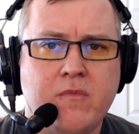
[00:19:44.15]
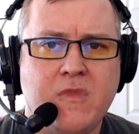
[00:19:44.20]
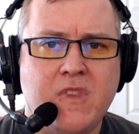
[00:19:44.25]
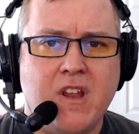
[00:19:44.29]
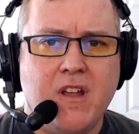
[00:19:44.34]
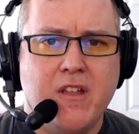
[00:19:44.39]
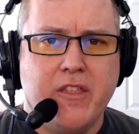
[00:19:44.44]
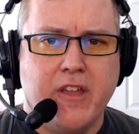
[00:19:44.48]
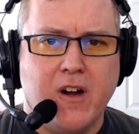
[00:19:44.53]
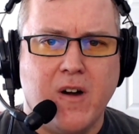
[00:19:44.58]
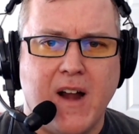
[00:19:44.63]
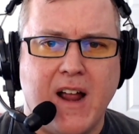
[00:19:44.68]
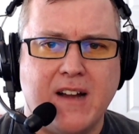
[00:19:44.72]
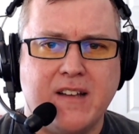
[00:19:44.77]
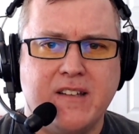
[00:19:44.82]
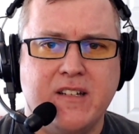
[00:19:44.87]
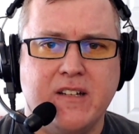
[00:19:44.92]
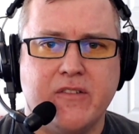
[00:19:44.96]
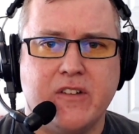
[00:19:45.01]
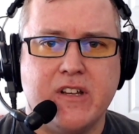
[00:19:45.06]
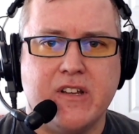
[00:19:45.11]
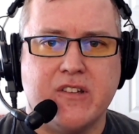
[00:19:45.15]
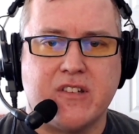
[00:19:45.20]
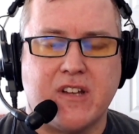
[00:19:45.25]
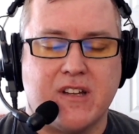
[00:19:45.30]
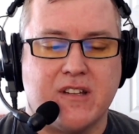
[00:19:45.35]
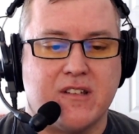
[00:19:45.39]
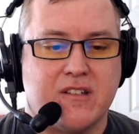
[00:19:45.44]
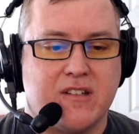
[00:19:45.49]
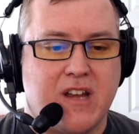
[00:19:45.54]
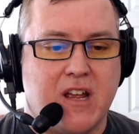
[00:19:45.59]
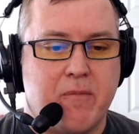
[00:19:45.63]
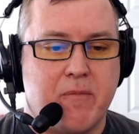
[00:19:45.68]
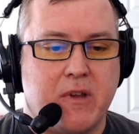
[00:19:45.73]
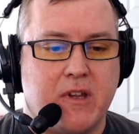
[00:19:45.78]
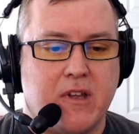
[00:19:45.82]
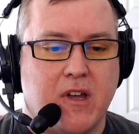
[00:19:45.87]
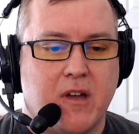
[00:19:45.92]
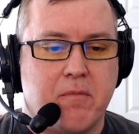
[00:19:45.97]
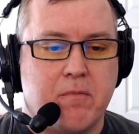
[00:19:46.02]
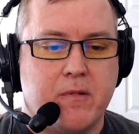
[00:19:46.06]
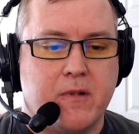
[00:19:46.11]
their activities and stepping
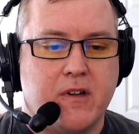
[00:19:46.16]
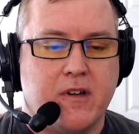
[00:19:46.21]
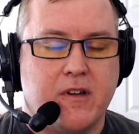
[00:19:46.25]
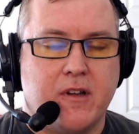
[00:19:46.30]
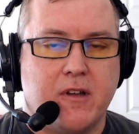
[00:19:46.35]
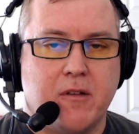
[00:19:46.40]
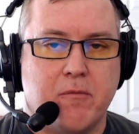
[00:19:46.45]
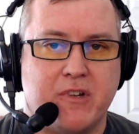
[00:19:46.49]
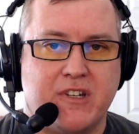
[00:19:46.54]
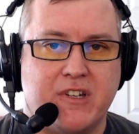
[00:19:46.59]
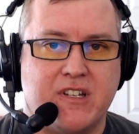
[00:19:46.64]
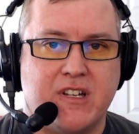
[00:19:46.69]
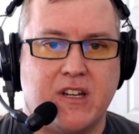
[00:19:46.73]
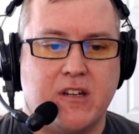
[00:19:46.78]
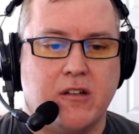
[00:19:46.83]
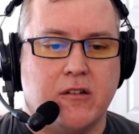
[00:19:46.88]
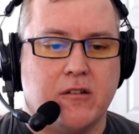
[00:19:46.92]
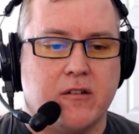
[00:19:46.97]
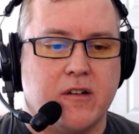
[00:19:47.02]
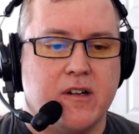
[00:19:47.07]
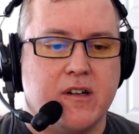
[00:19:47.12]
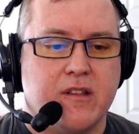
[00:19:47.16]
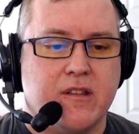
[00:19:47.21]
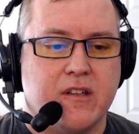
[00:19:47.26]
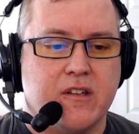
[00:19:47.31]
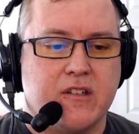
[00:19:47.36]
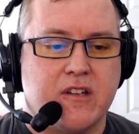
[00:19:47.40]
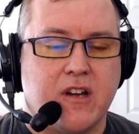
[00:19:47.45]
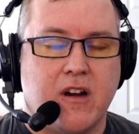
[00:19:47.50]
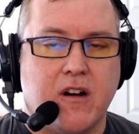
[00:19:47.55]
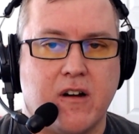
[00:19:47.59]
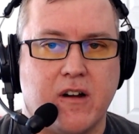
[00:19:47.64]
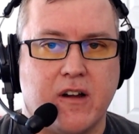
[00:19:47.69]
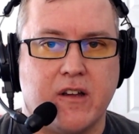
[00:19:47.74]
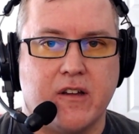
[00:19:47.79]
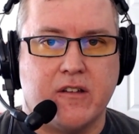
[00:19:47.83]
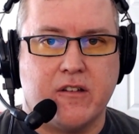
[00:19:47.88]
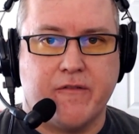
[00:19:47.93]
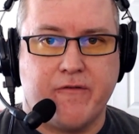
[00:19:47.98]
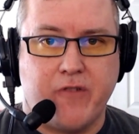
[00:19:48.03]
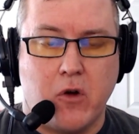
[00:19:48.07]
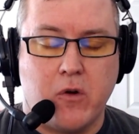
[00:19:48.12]
up in particular in this area
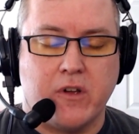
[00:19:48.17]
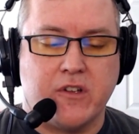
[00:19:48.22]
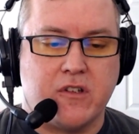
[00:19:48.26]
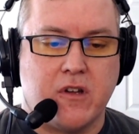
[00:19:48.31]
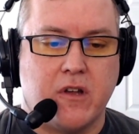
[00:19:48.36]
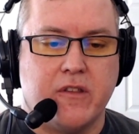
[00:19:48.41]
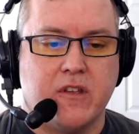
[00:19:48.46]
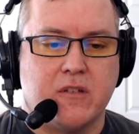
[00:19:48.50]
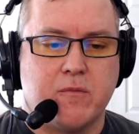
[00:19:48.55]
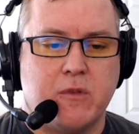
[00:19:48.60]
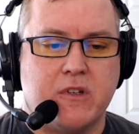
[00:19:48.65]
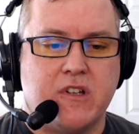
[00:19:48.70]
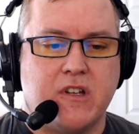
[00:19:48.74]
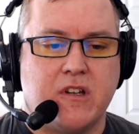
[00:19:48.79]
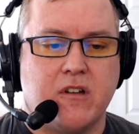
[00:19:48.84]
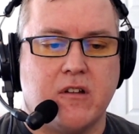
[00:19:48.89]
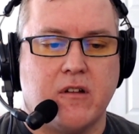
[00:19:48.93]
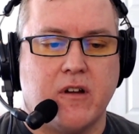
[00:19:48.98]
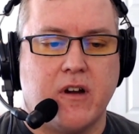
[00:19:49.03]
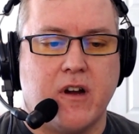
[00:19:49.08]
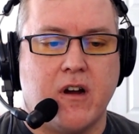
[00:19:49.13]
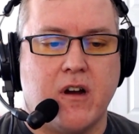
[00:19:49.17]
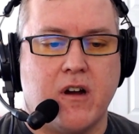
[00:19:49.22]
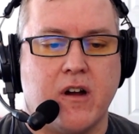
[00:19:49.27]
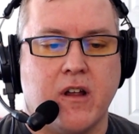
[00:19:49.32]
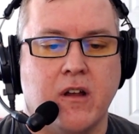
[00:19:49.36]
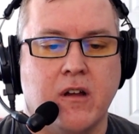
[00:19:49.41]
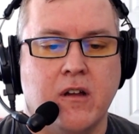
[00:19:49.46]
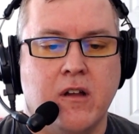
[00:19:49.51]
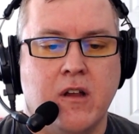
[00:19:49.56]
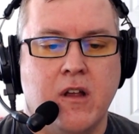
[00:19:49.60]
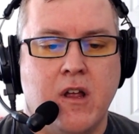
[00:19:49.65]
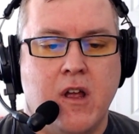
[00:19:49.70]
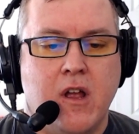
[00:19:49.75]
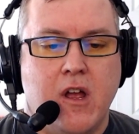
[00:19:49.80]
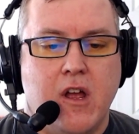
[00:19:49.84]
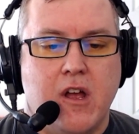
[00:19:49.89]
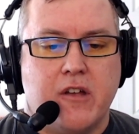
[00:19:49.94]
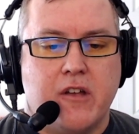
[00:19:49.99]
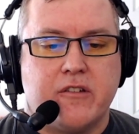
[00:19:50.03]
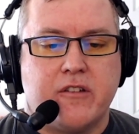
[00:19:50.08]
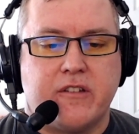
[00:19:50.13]
to focus on this particular area.
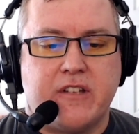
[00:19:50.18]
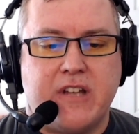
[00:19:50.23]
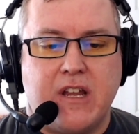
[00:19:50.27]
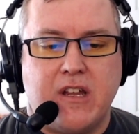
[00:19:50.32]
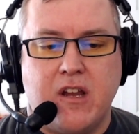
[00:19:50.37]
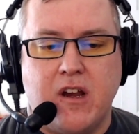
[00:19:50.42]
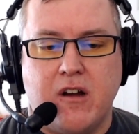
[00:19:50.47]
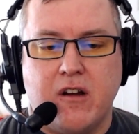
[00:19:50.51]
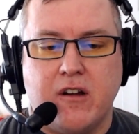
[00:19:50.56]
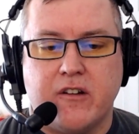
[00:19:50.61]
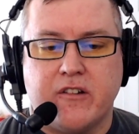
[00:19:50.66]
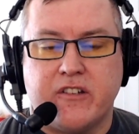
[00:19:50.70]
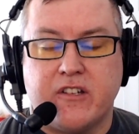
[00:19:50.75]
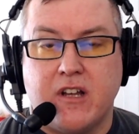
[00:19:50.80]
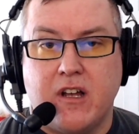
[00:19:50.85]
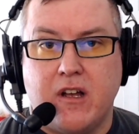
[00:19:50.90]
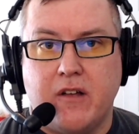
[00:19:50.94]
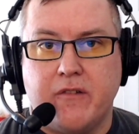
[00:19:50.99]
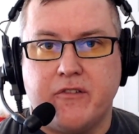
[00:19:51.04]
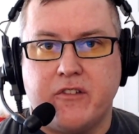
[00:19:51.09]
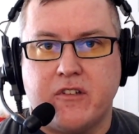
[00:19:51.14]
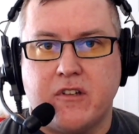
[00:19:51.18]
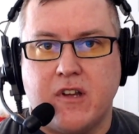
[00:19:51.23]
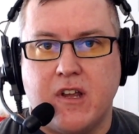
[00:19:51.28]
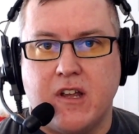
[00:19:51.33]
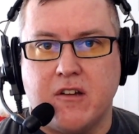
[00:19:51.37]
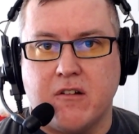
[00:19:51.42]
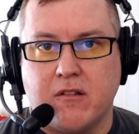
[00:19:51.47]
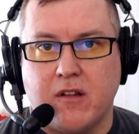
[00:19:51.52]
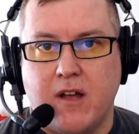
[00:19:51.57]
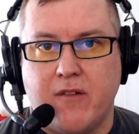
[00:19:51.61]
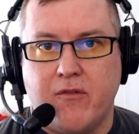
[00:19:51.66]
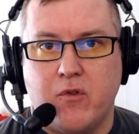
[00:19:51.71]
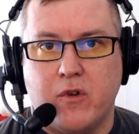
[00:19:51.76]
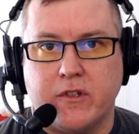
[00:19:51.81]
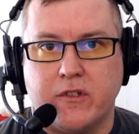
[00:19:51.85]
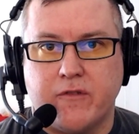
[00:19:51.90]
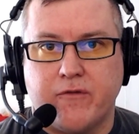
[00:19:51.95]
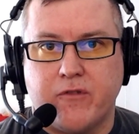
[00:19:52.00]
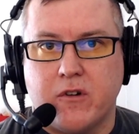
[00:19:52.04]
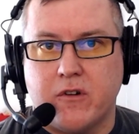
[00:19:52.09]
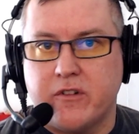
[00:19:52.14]
So take care of yourselves and your loved
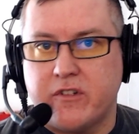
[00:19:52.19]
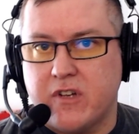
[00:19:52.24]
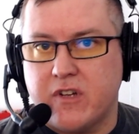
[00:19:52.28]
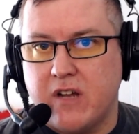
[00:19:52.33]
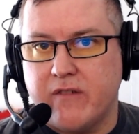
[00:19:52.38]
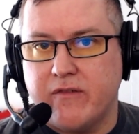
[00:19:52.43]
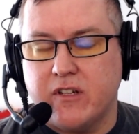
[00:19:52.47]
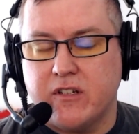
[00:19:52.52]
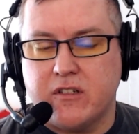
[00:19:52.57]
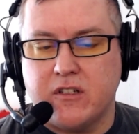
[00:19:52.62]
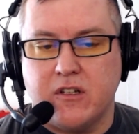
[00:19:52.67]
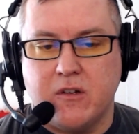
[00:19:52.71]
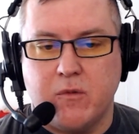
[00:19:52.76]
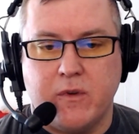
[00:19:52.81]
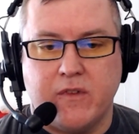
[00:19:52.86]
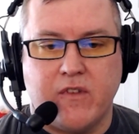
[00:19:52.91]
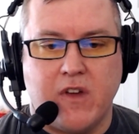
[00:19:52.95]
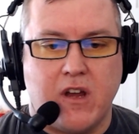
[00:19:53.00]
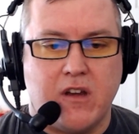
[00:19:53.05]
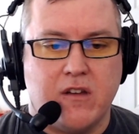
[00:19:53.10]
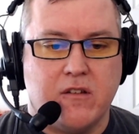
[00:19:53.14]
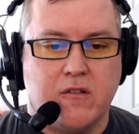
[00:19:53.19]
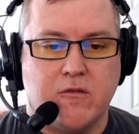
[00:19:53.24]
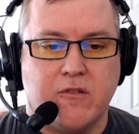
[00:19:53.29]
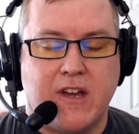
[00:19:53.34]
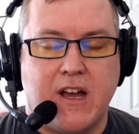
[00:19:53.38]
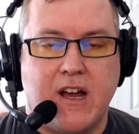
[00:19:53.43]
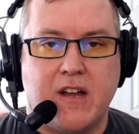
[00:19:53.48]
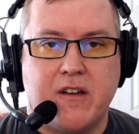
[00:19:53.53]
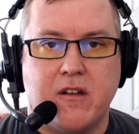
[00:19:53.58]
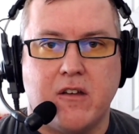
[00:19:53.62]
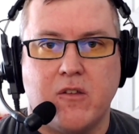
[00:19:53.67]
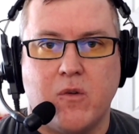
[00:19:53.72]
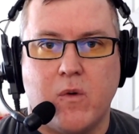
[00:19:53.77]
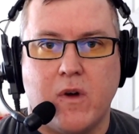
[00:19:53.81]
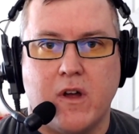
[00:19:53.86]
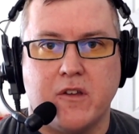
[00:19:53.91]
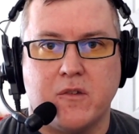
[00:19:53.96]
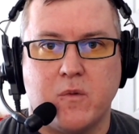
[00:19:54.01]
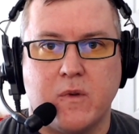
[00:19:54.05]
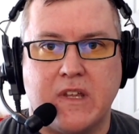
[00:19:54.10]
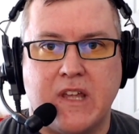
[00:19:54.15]
ones first. Obviously, we've got to do that.
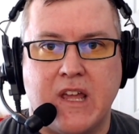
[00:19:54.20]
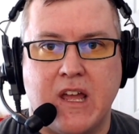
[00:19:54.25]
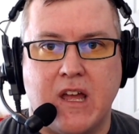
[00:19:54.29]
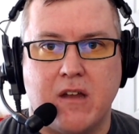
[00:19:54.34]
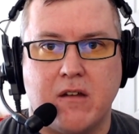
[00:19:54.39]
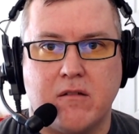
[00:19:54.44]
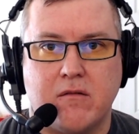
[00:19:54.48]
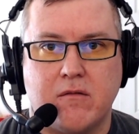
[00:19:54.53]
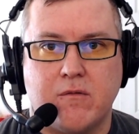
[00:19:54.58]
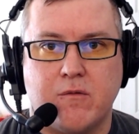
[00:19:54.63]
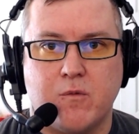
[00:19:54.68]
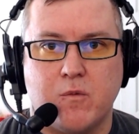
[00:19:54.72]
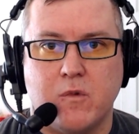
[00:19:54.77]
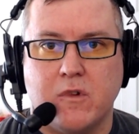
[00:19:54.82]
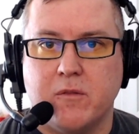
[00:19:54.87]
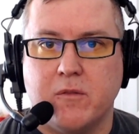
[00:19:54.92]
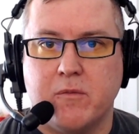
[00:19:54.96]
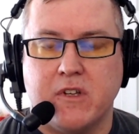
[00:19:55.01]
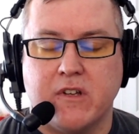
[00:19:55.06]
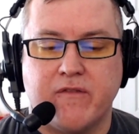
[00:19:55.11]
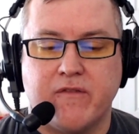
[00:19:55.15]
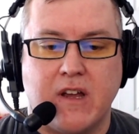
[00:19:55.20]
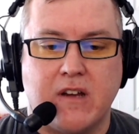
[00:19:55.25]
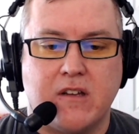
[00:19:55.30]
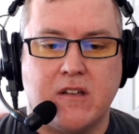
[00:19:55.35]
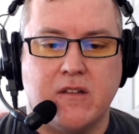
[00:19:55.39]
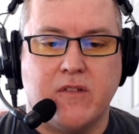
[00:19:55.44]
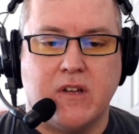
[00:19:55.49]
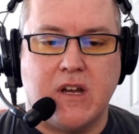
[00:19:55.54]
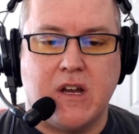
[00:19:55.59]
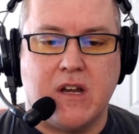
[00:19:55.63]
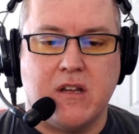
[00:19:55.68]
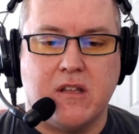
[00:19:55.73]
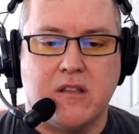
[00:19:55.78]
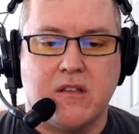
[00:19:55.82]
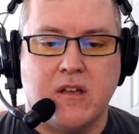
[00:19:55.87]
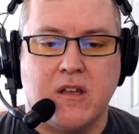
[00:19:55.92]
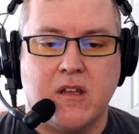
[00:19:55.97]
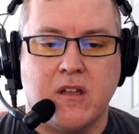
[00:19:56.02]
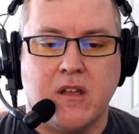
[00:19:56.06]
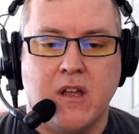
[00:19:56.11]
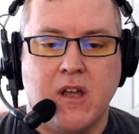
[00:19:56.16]
Otherwise, we can't really be effective at
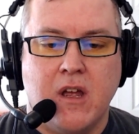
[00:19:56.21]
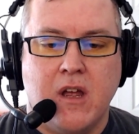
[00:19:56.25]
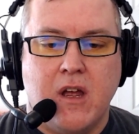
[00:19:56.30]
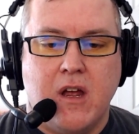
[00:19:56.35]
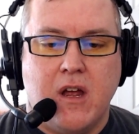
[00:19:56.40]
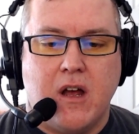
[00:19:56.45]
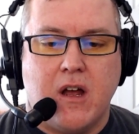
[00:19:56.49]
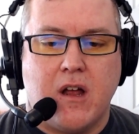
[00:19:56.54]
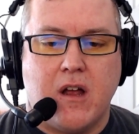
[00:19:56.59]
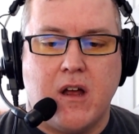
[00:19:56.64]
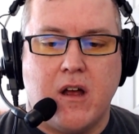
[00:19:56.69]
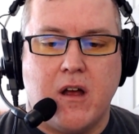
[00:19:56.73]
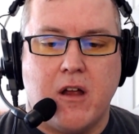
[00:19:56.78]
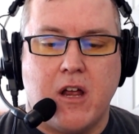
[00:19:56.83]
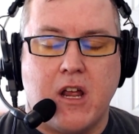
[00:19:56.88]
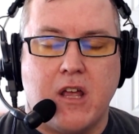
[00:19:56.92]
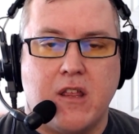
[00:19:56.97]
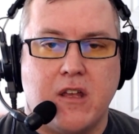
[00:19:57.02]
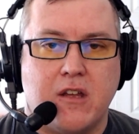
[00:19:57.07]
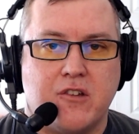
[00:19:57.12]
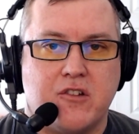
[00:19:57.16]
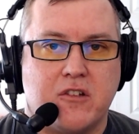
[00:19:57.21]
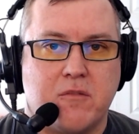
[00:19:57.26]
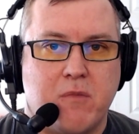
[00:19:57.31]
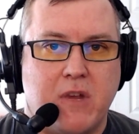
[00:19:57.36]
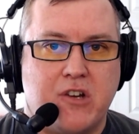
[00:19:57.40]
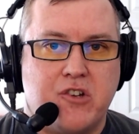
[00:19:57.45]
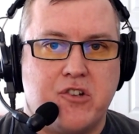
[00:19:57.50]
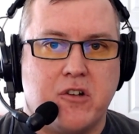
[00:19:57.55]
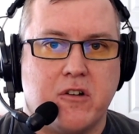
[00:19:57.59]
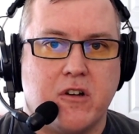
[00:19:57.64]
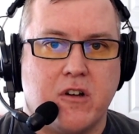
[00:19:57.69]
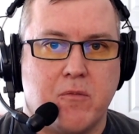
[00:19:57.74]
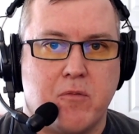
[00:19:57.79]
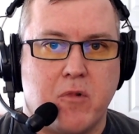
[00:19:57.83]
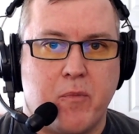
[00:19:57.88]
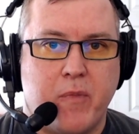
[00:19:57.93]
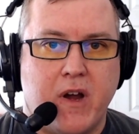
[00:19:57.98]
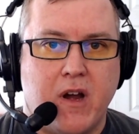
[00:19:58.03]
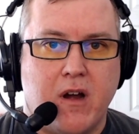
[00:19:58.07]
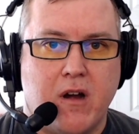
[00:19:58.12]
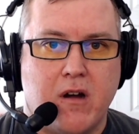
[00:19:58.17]
anything. Uh, and then just make sure you're
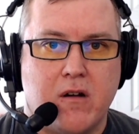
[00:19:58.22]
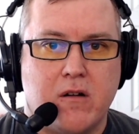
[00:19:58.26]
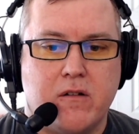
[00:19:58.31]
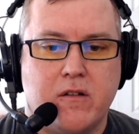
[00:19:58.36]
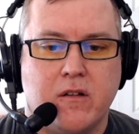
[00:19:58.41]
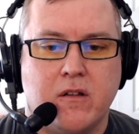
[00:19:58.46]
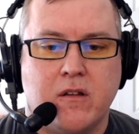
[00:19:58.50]
prepared